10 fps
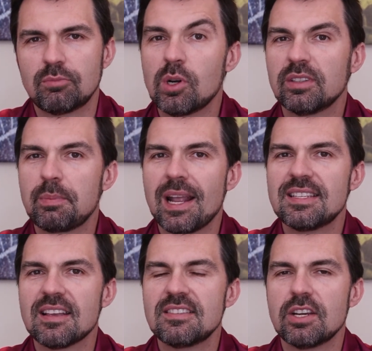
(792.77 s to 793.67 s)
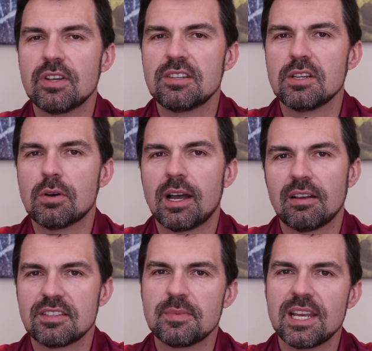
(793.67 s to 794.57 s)
Well, it depends how serious you are.
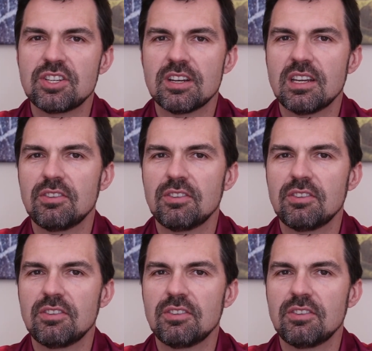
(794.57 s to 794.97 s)
As I mentioned,